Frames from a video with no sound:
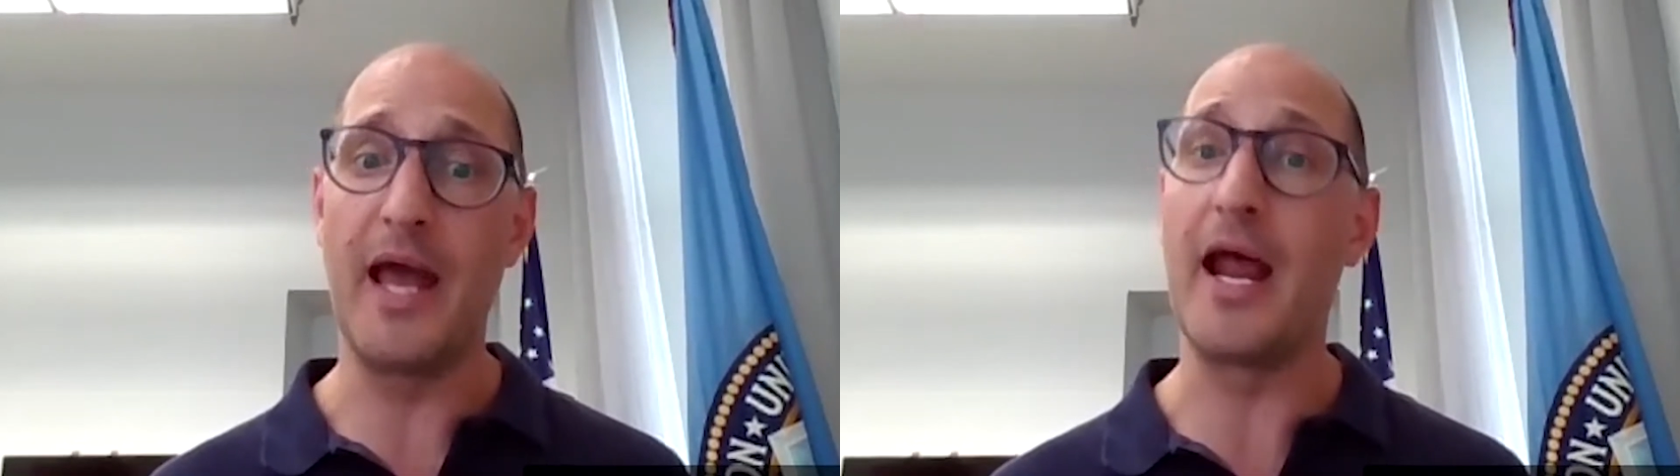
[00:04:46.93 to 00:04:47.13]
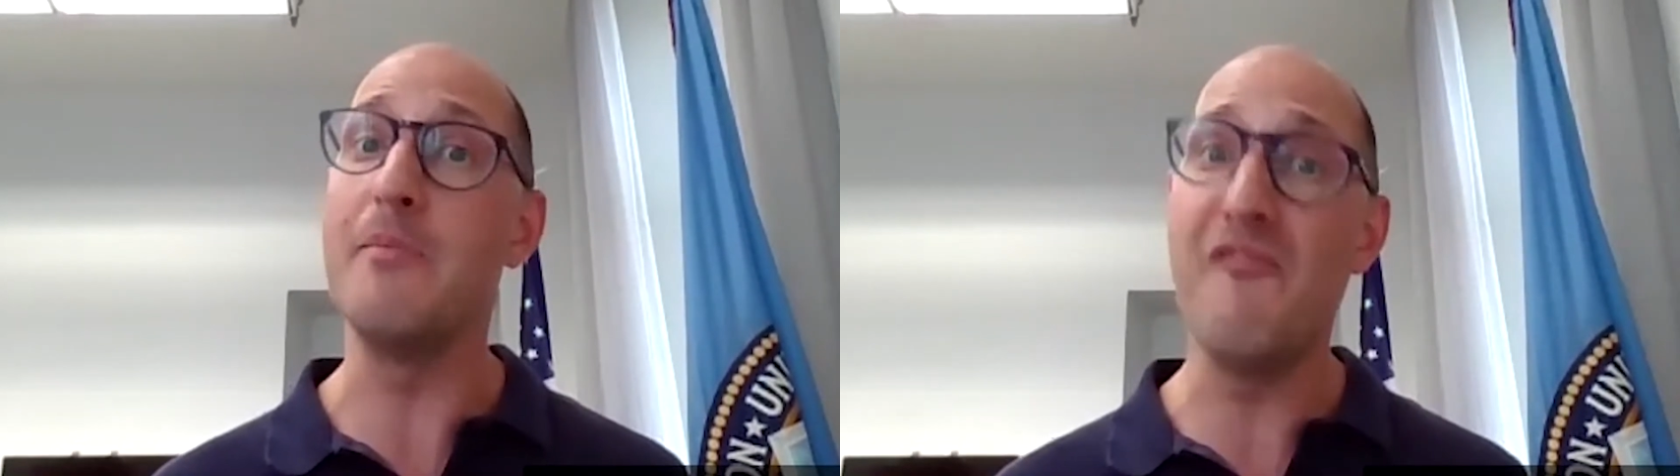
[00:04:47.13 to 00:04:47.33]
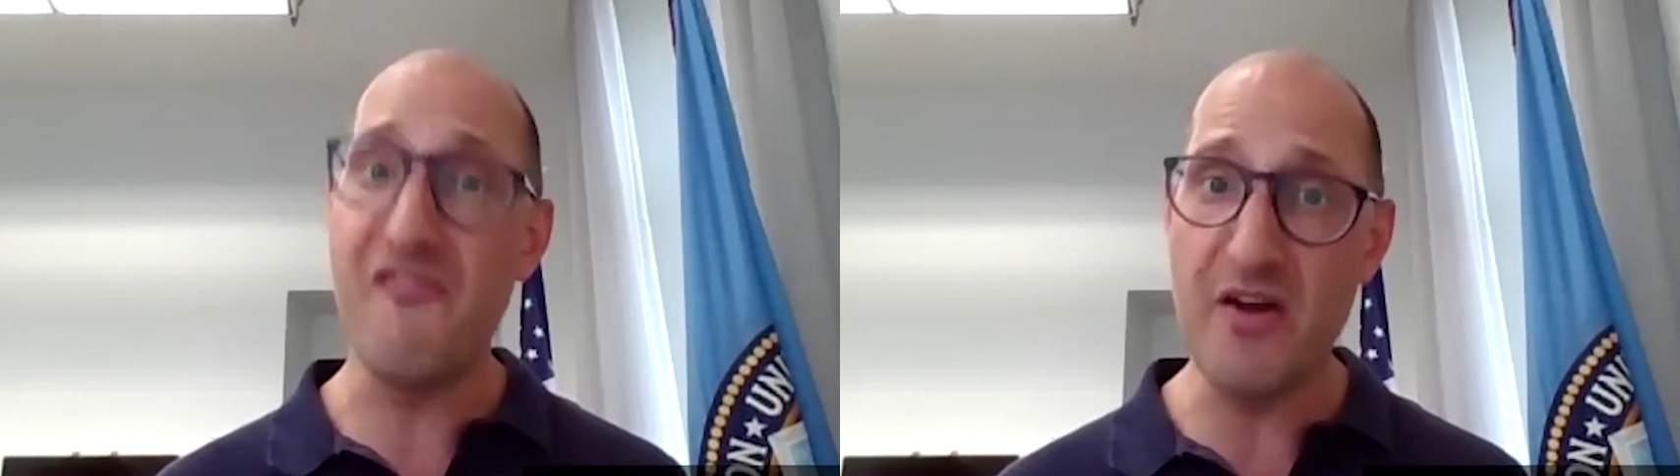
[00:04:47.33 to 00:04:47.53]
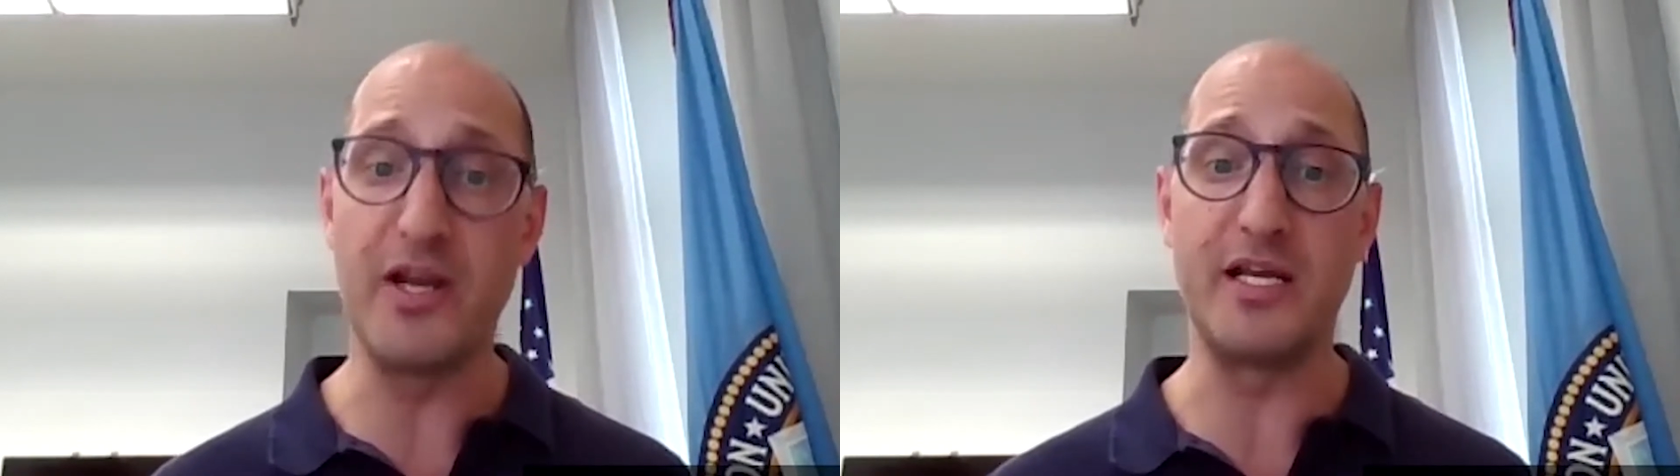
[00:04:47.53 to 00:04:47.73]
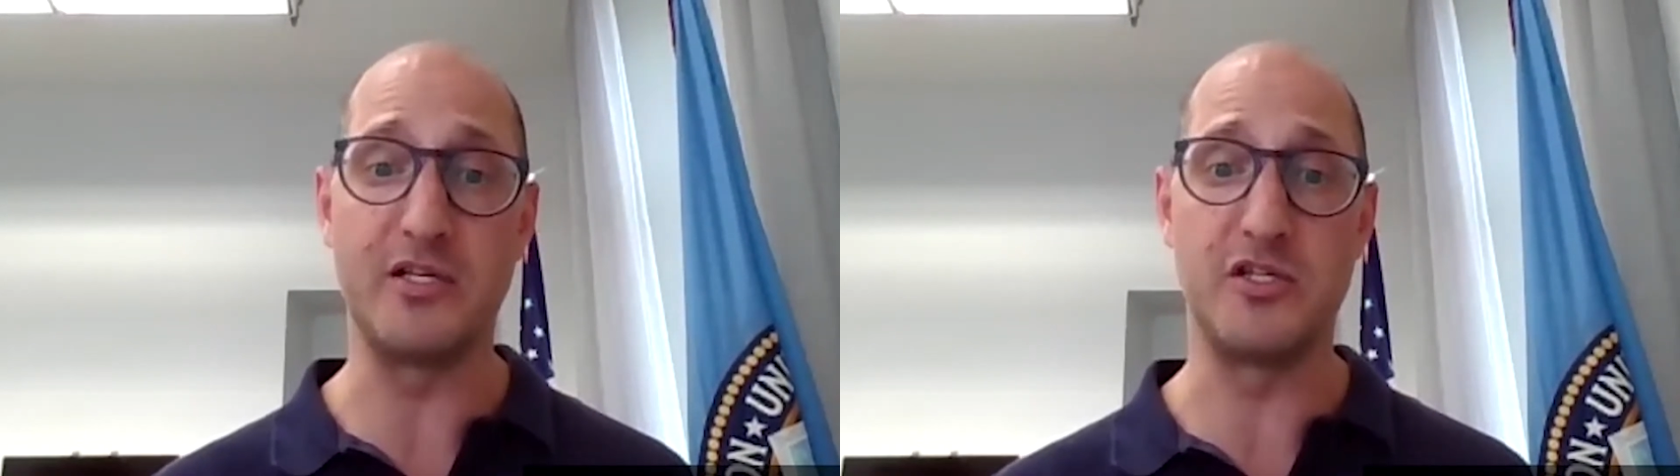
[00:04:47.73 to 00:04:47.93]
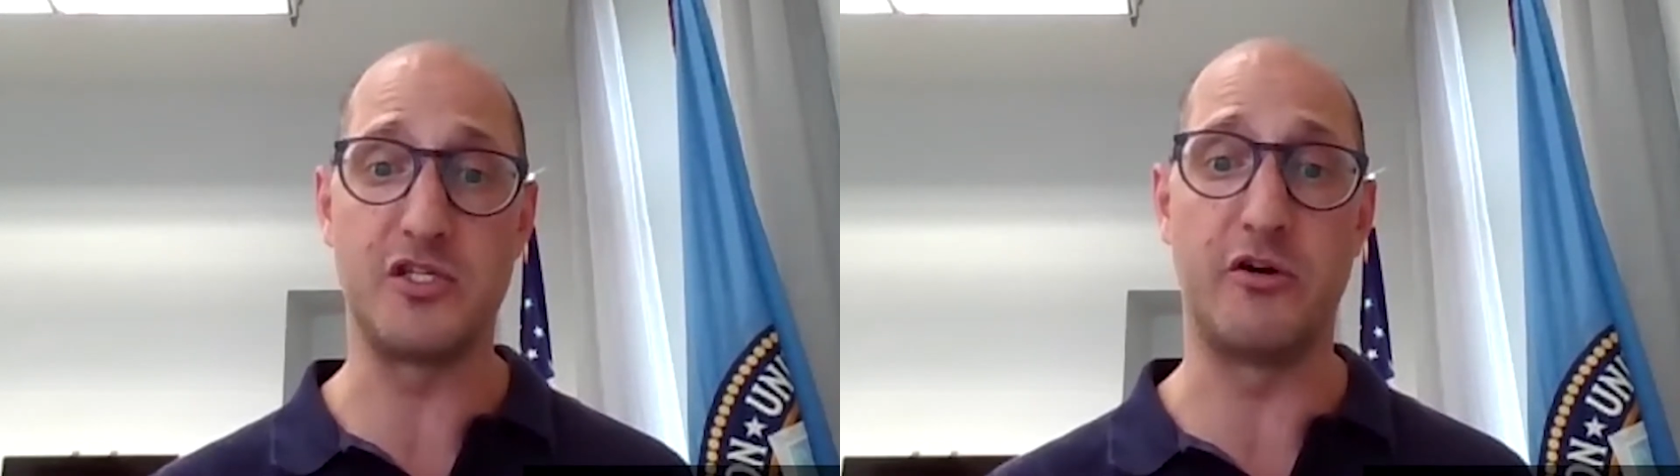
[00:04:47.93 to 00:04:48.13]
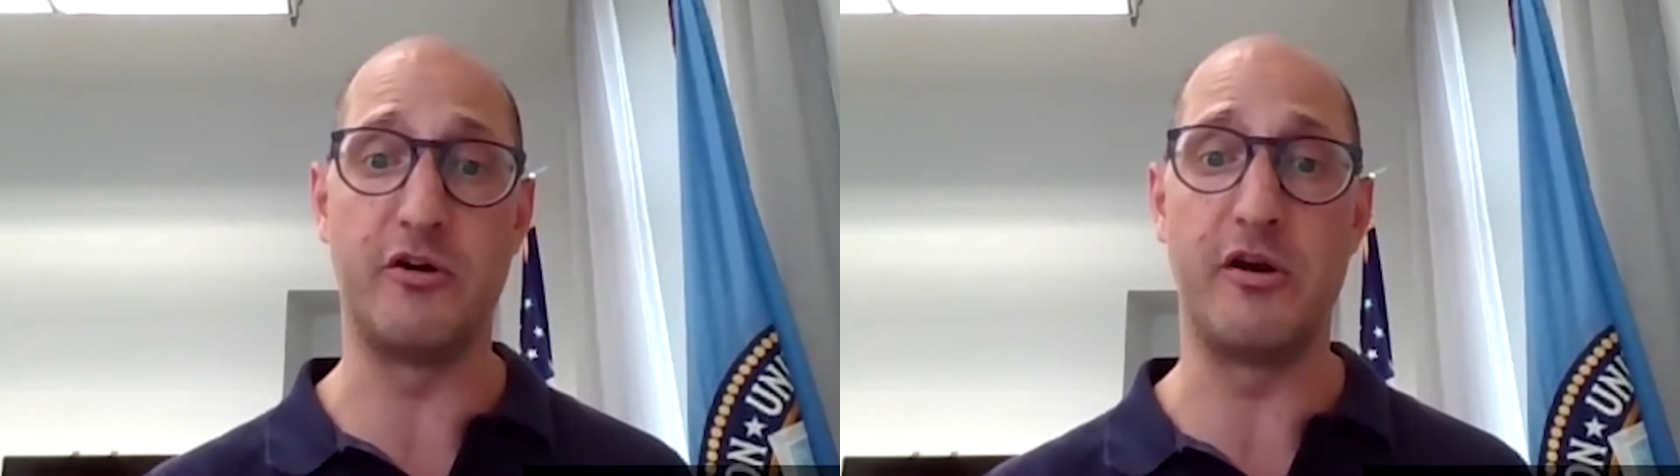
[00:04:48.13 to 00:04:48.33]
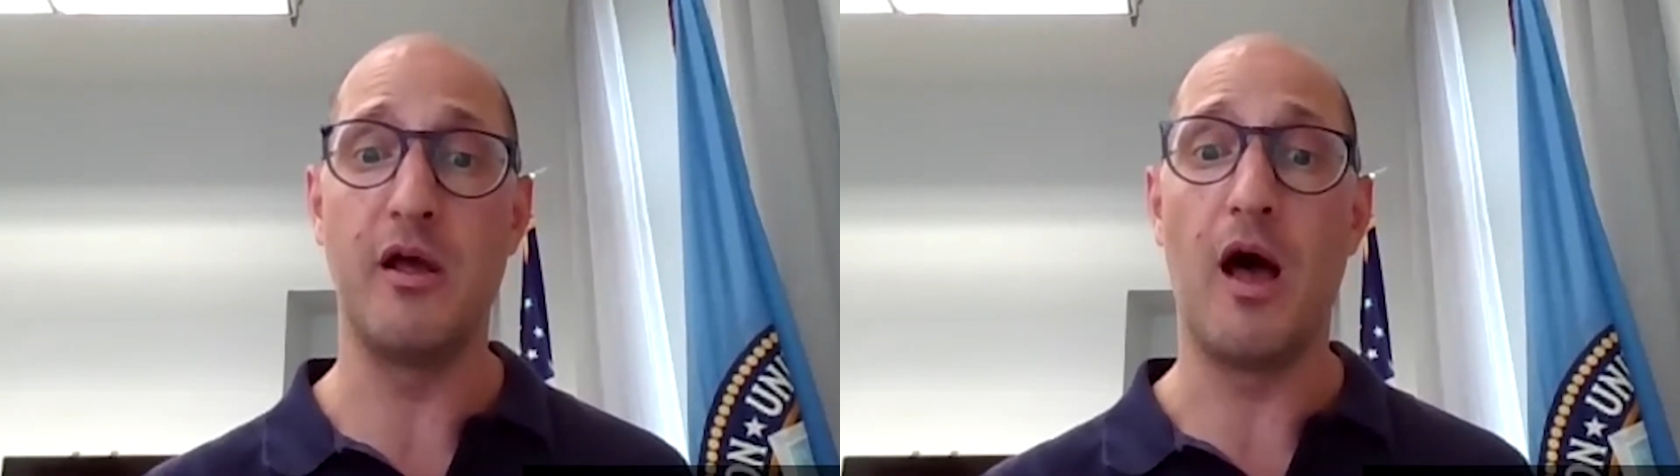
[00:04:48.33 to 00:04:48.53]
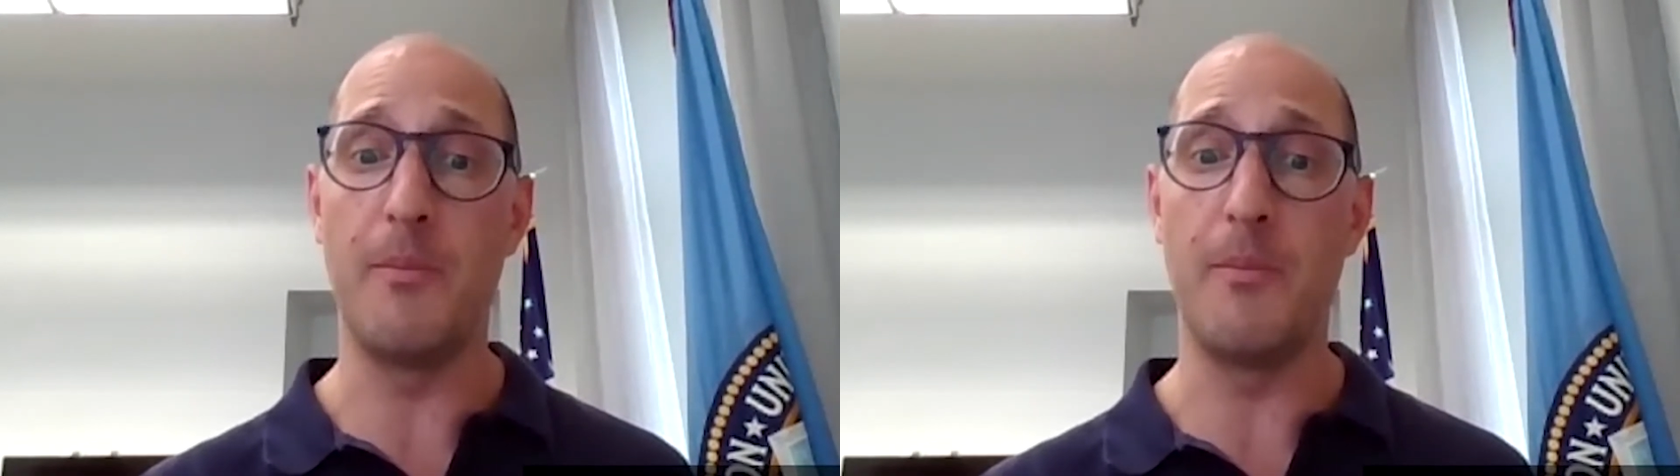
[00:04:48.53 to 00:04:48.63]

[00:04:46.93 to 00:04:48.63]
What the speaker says: and I am very concerned